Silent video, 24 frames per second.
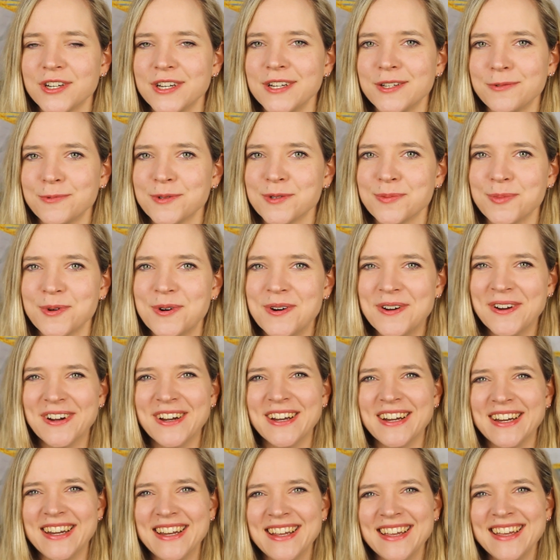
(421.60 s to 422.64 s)
child was
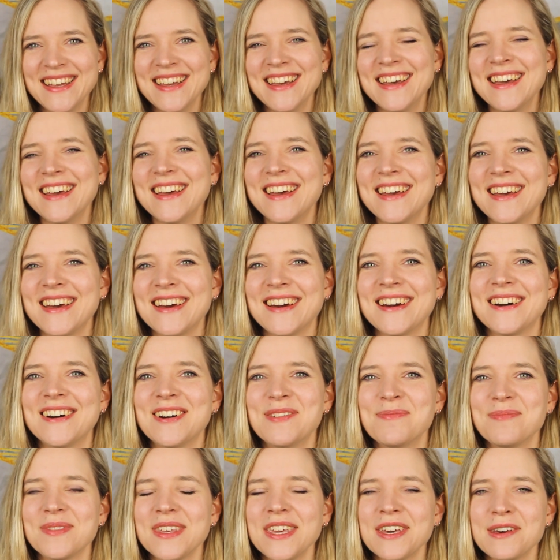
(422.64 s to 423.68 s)
born.
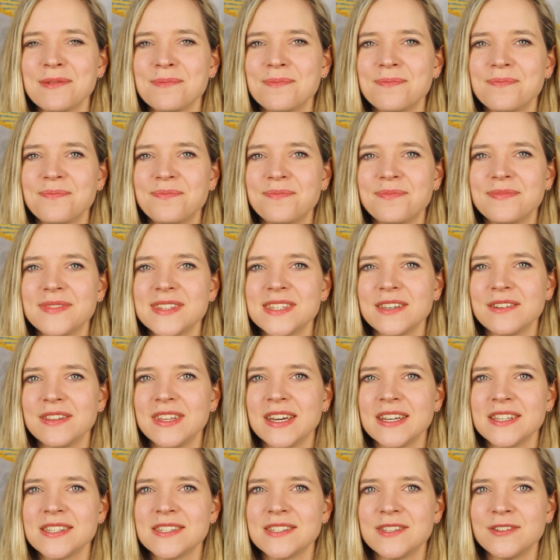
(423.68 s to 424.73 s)
Yeah, so
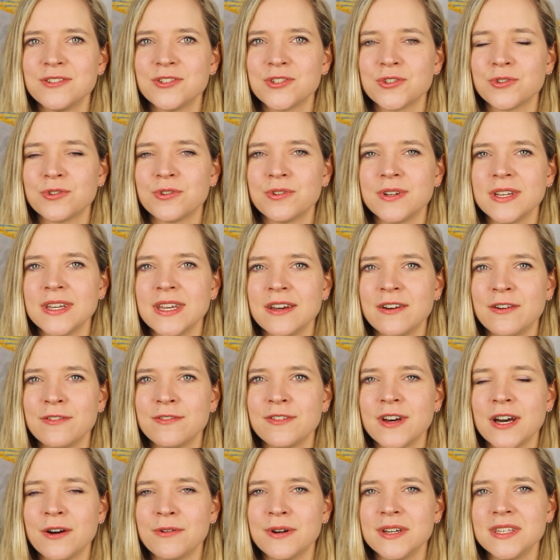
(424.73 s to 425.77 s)
that's the story of
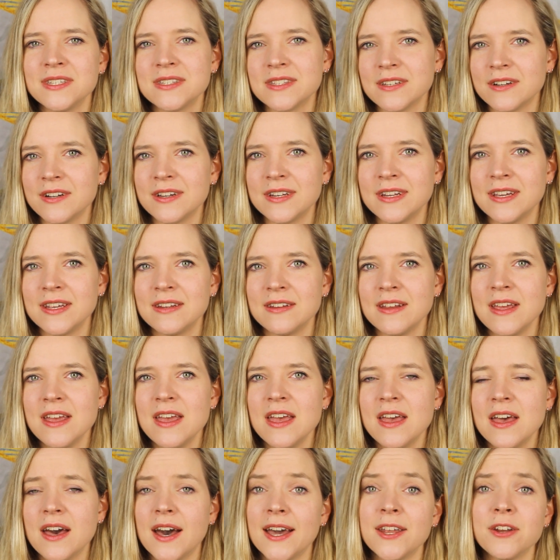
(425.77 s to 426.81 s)
how I started.
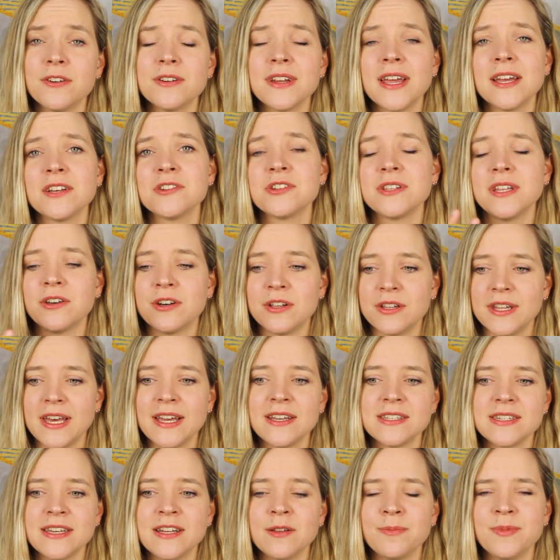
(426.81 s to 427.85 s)
I don't actually
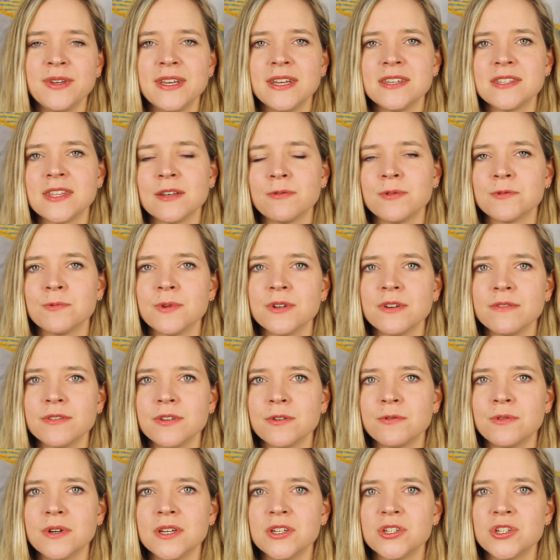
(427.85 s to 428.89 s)
collect LPS, that was one of
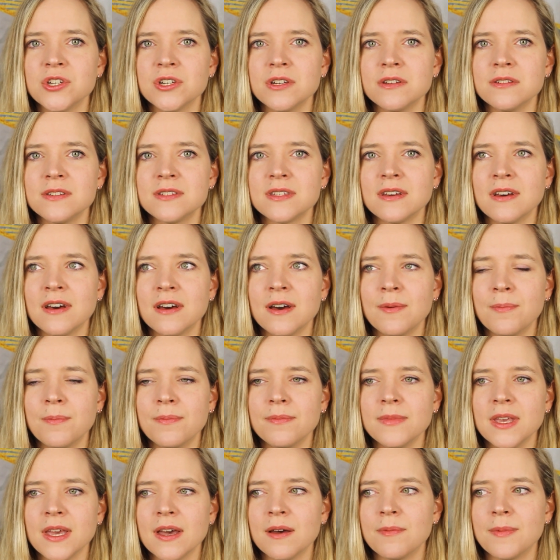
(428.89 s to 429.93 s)
the questions.
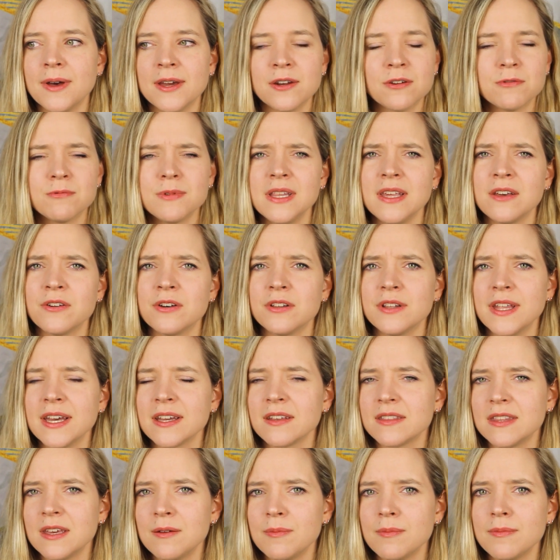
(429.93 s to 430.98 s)
Yeah, I don't really
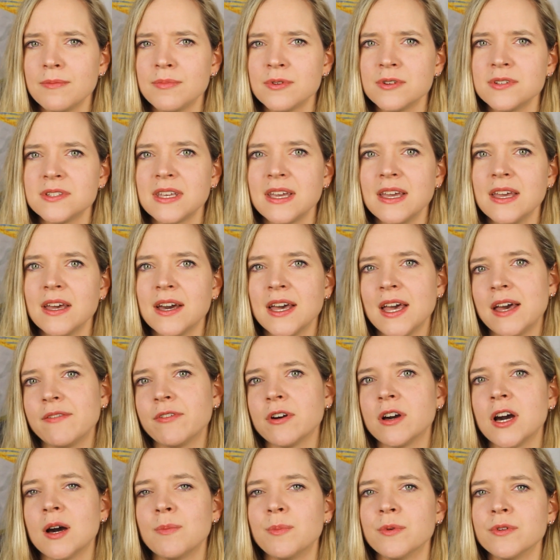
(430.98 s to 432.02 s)
collect them per se. I have a
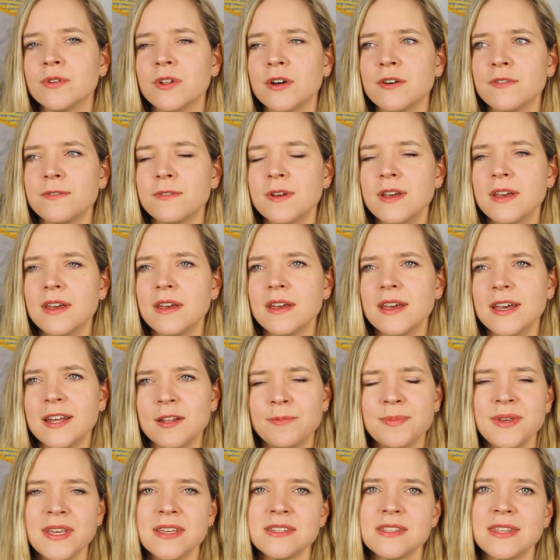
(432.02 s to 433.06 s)
couple of
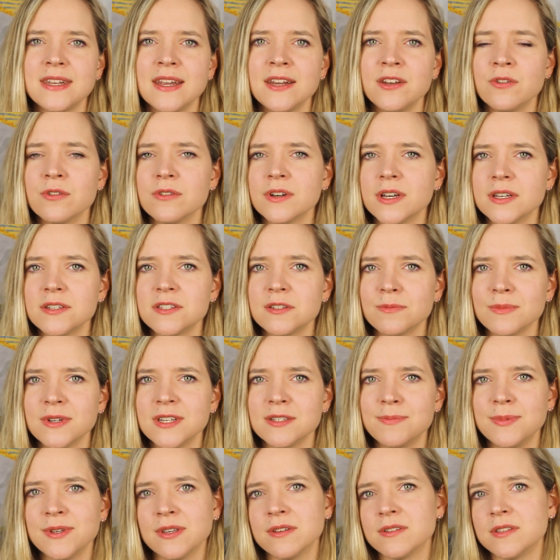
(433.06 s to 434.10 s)
LPS that I don't
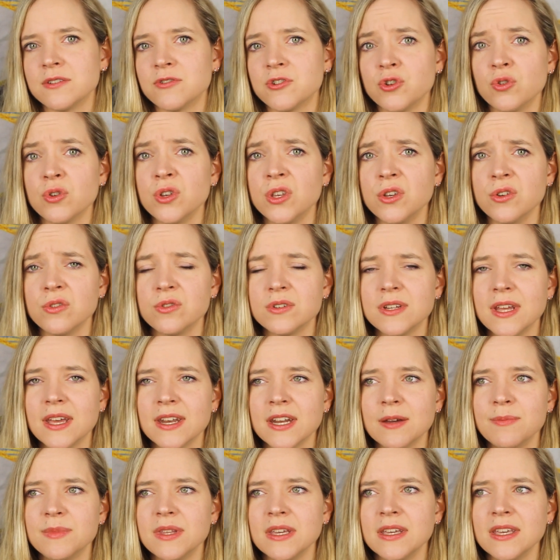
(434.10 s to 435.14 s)
customize because they're so cute,
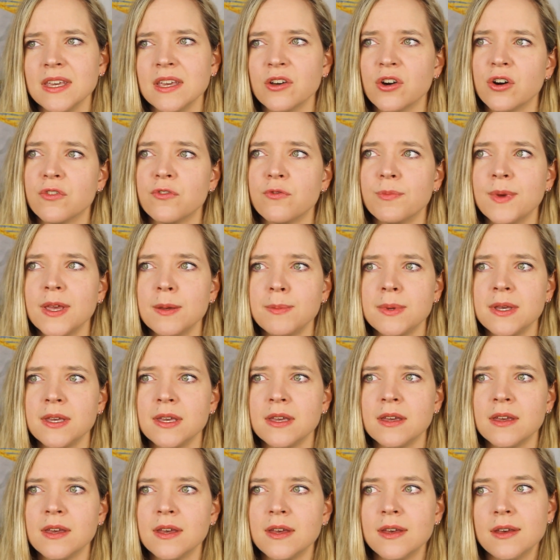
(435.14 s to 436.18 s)
and I'm thinking of
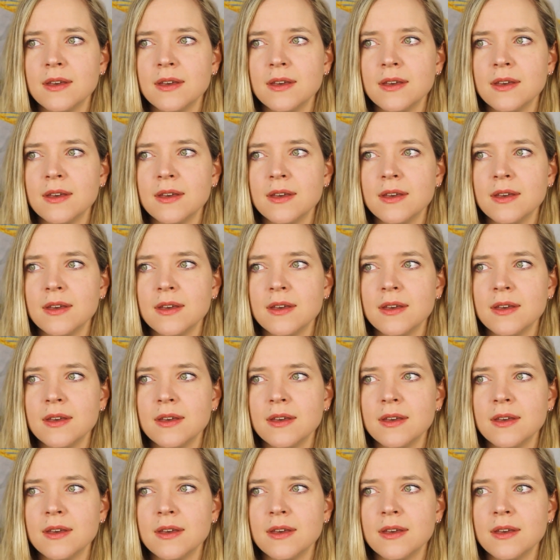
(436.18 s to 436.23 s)
maybe